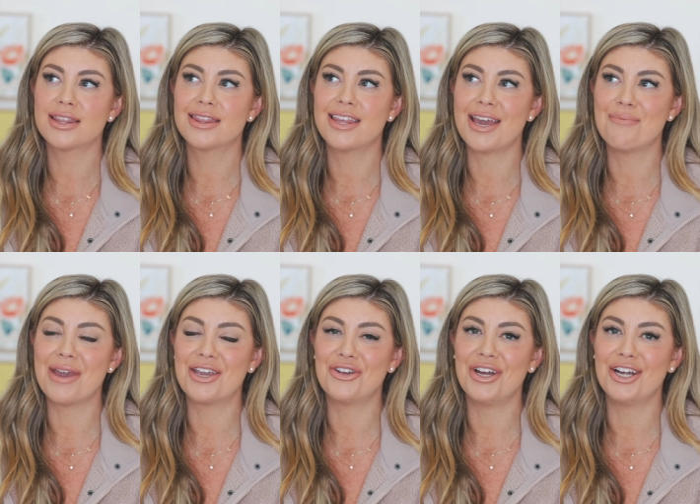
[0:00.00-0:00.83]
they
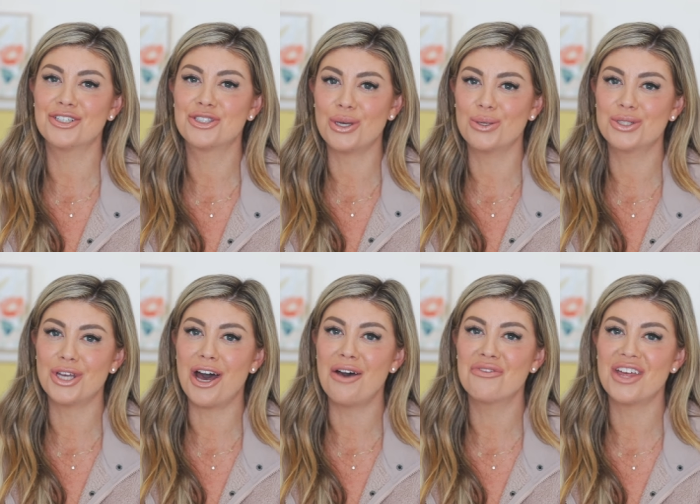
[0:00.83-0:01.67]
make your hair so
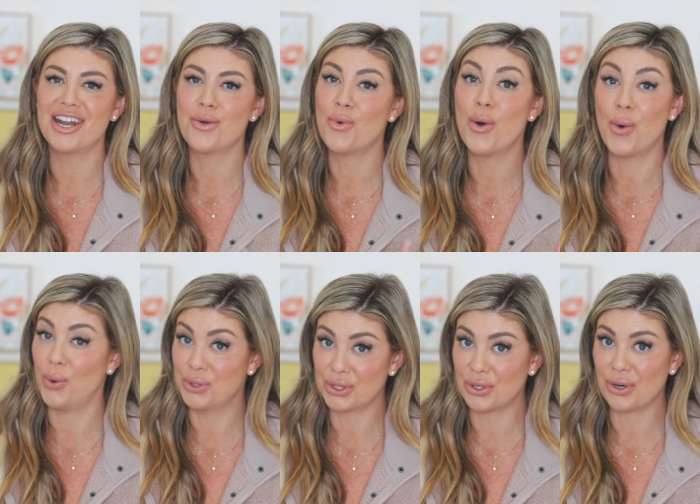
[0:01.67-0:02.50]
soft that it won't
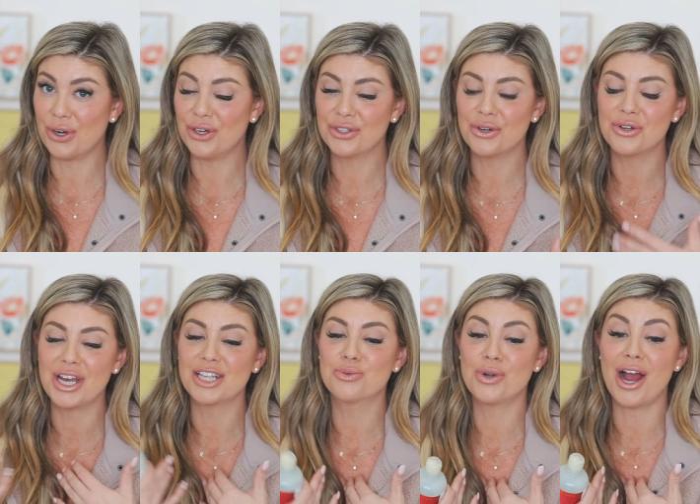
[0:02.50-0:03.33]
hold a curl, or
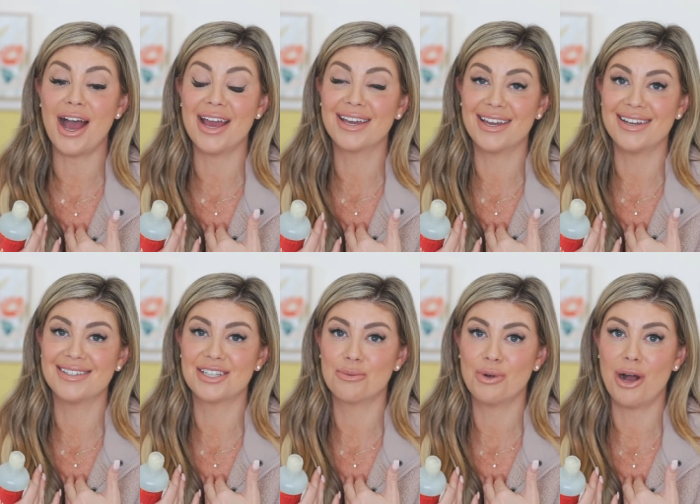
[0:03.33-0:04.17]
that's where I get
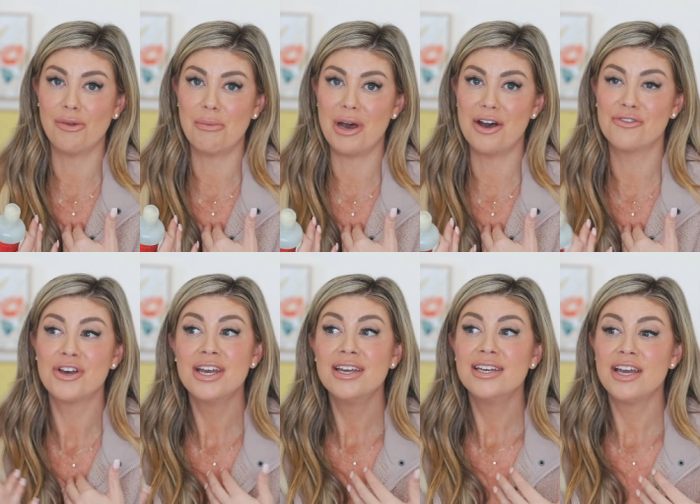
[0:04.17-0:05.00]
into the problem of.
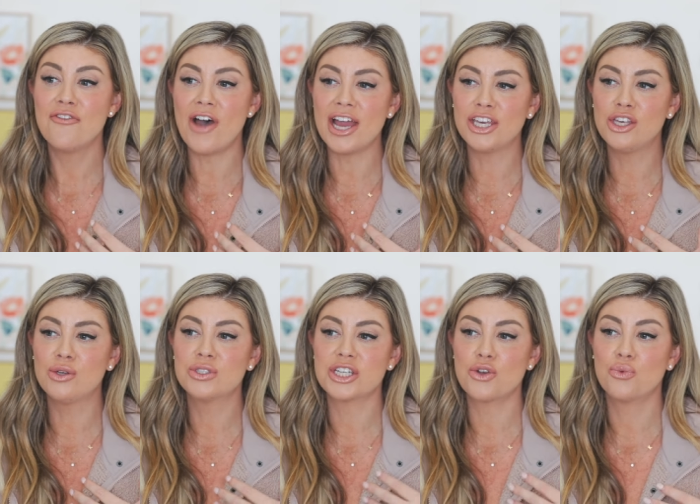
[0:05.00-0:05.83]
If I
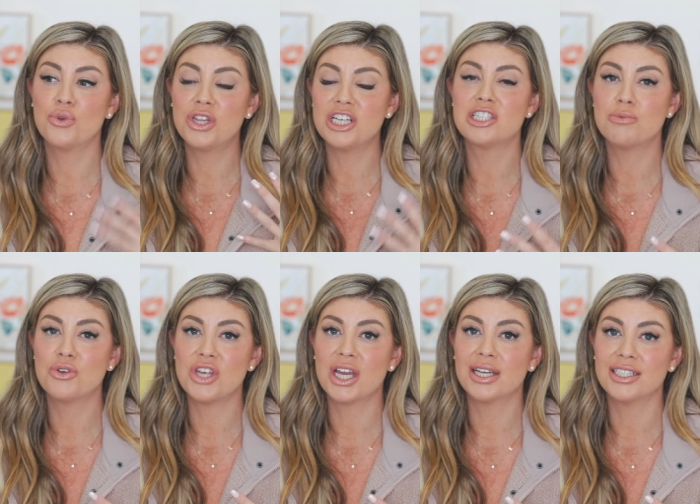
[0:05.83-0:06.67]
use like a really
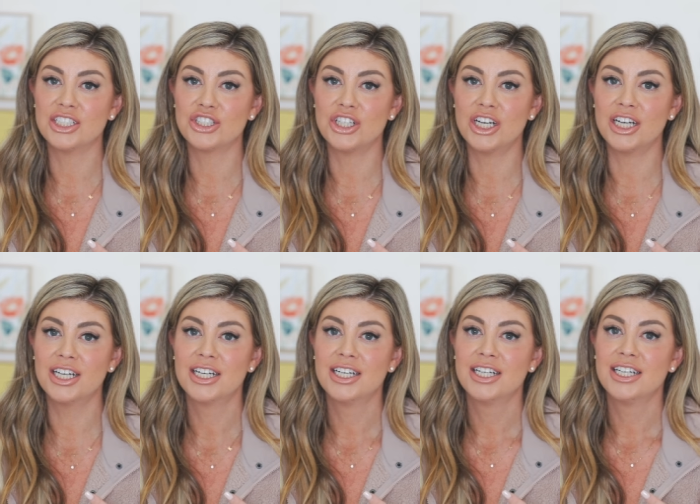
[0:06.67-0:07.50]
smoothing
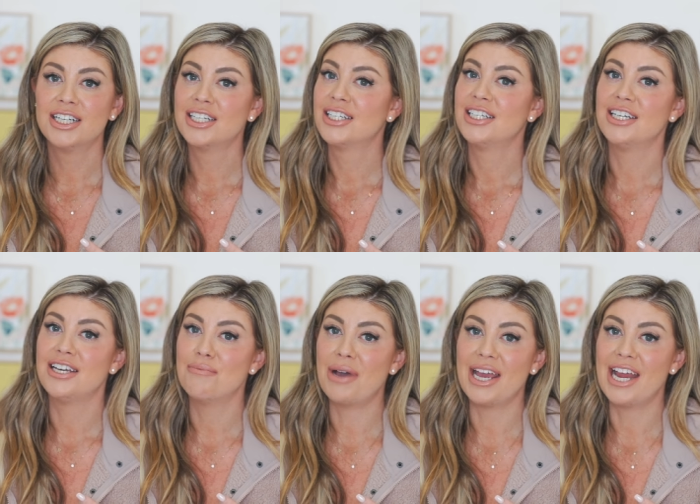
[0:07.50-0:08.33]
conditioner,
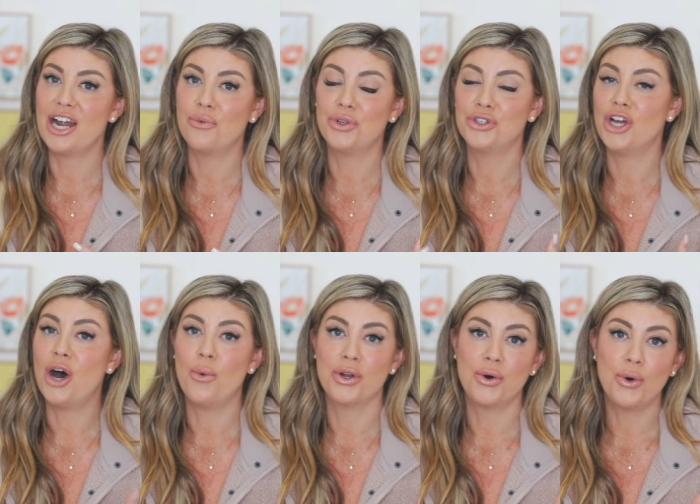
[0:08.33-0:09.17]
my hair will
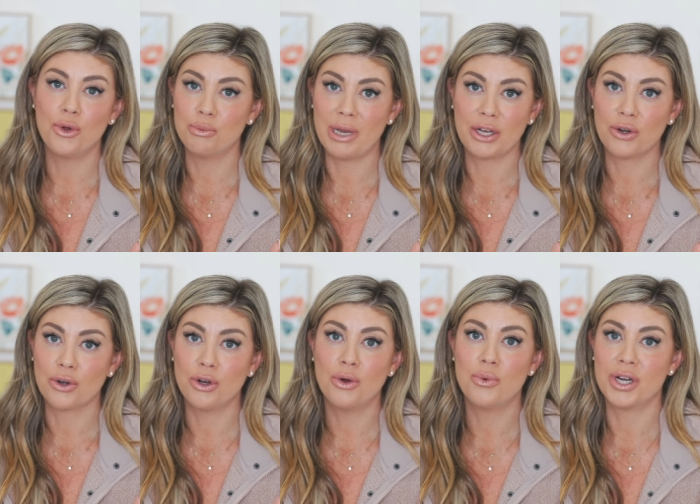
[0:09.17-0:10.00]
not want to hold my
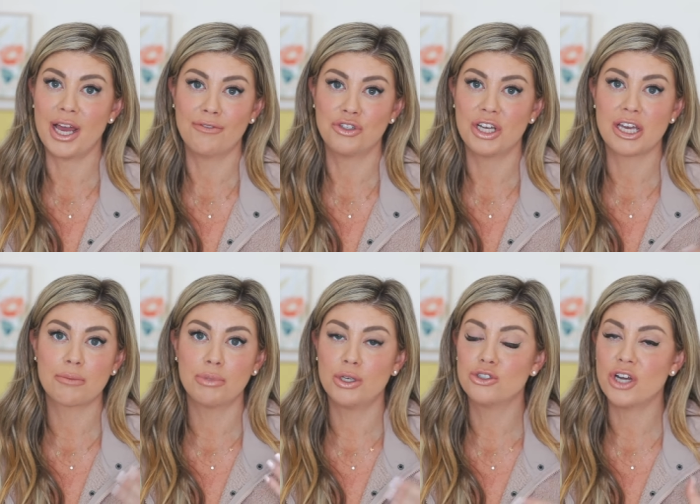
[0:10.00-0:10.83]
curl when I after like
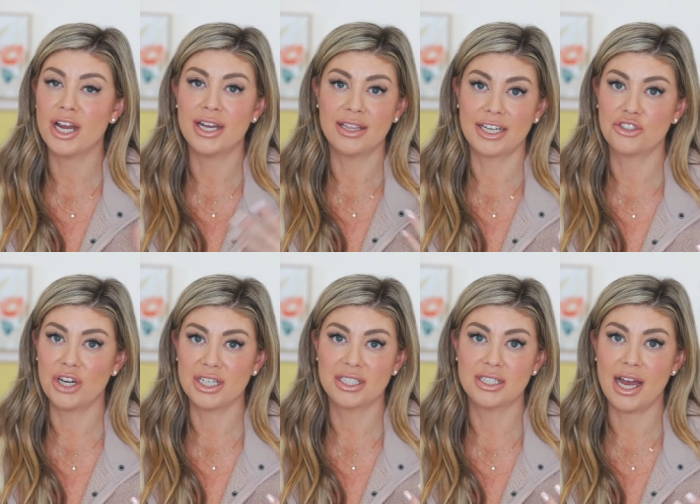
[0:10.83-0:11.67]
blow dry it and like
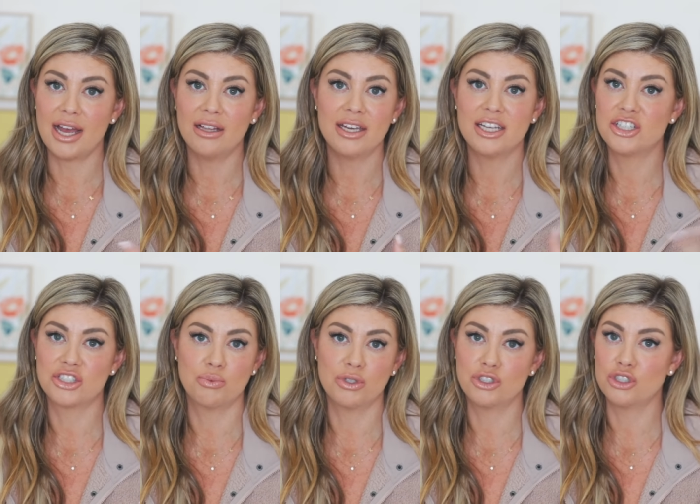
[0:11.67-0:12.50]
try to style it. It
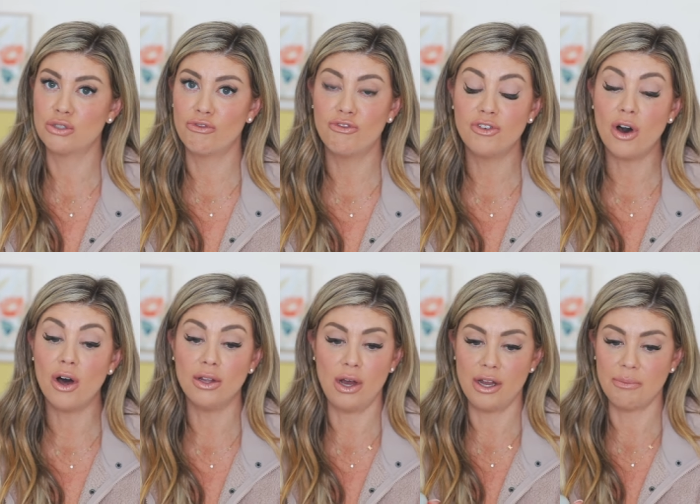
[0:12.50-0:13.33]
just will just
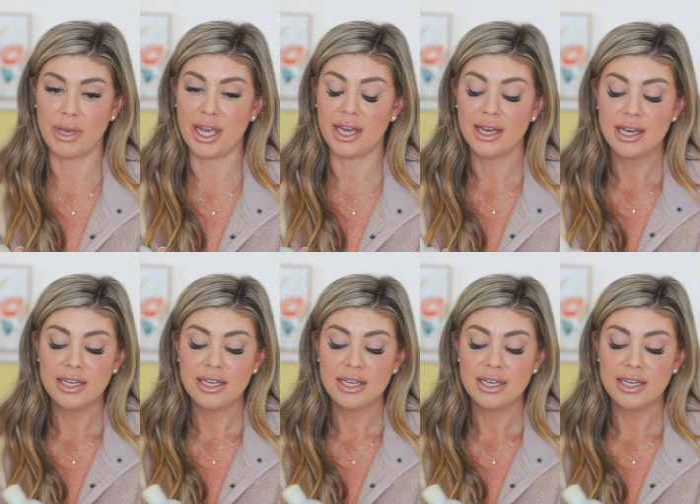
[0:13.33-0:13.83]
fall on me.